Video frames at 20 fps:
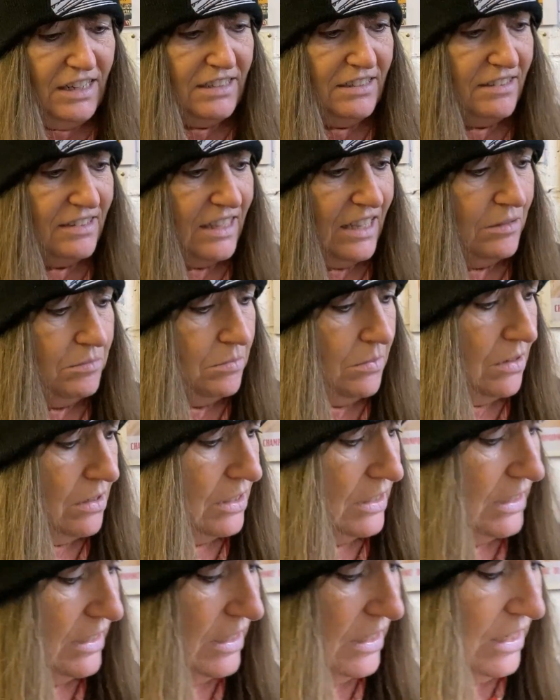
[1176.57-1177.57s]
Let's get
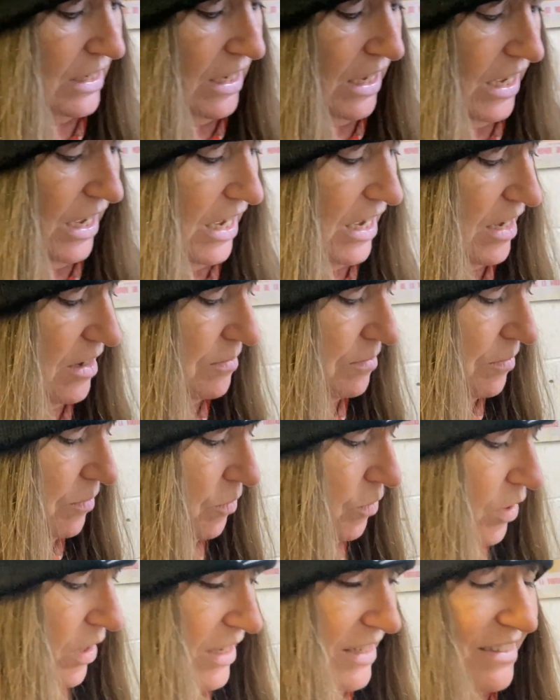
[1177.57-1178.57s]
my
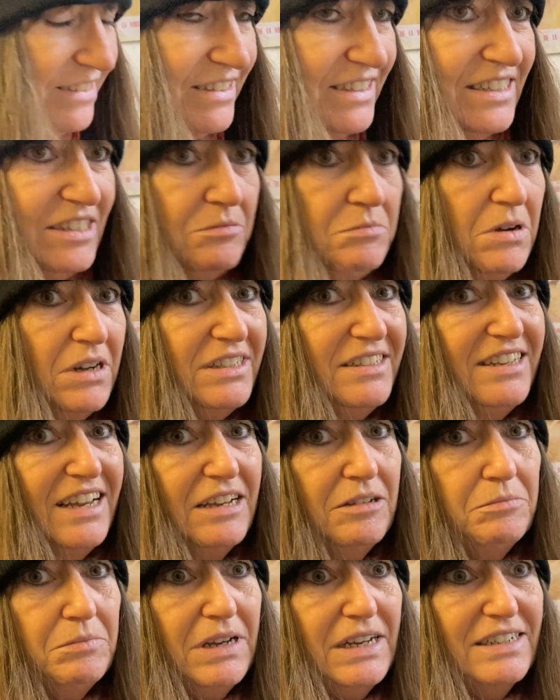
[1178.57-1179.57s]
wires in and my
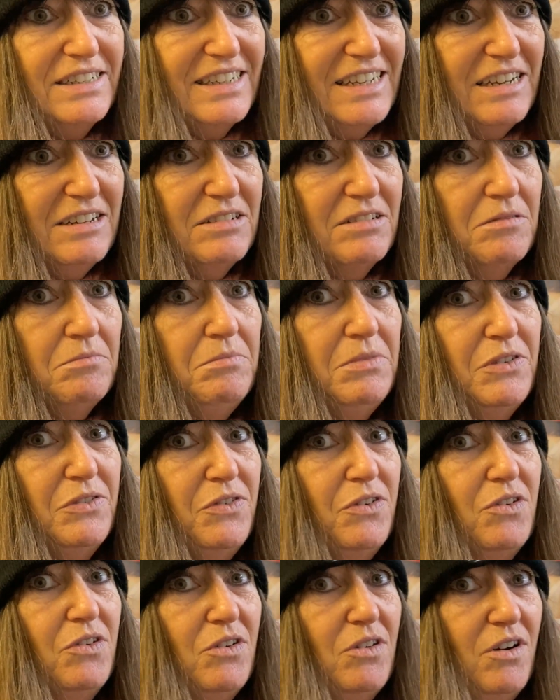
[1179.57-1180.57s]
tank back down
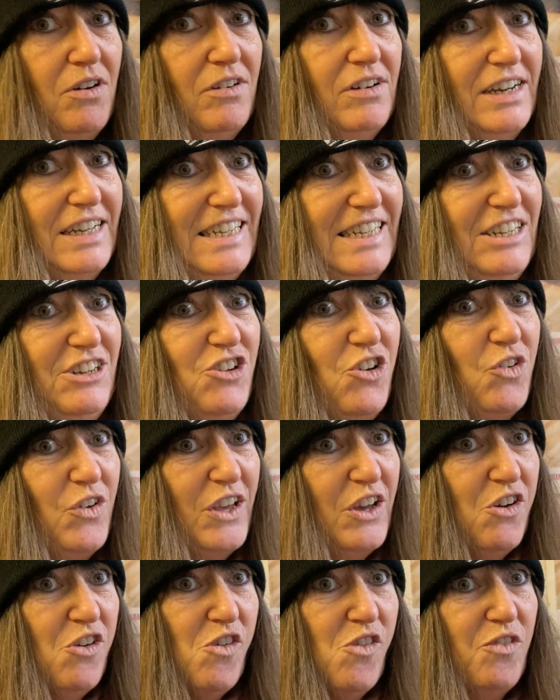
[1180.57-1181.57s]
before I knock
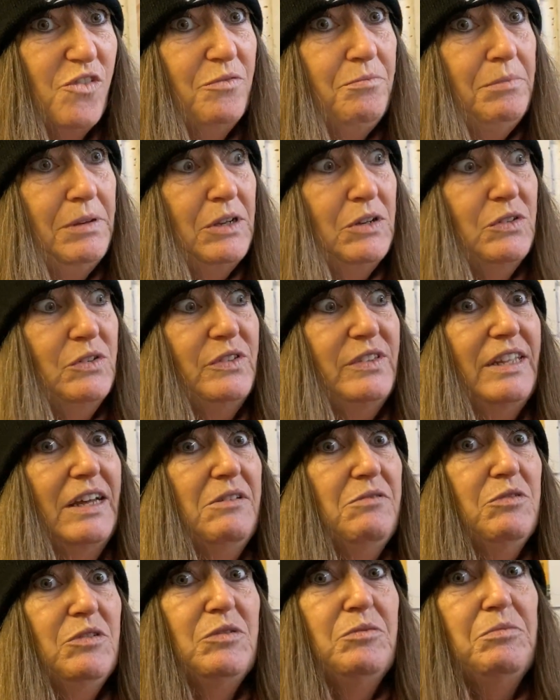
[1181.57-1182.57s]
it off, because
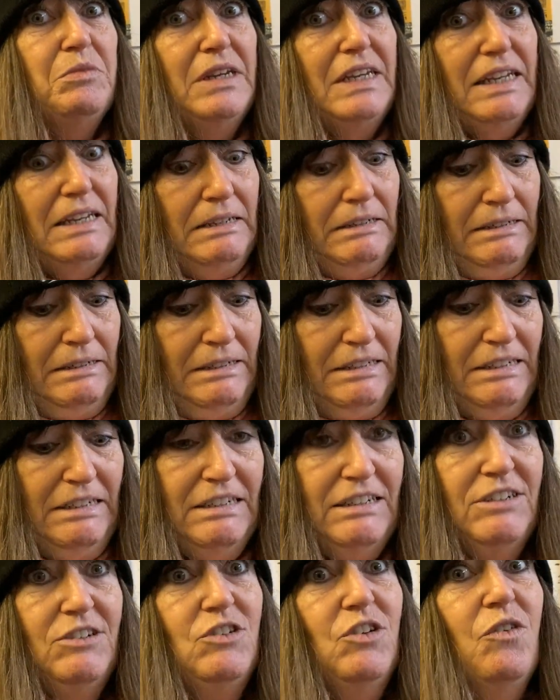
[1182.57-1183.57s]
that would be
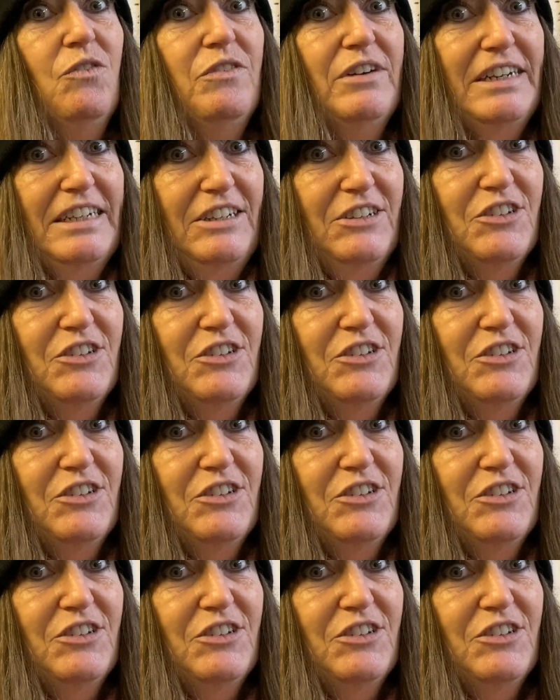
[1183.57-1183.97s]
not very